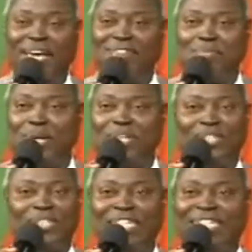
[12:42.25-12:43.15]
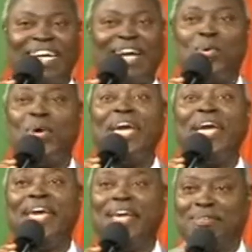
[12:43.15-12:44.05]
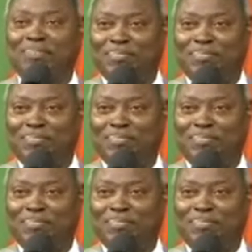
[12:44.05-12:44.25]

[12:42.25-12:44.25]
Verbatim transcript: Everybody say, take away.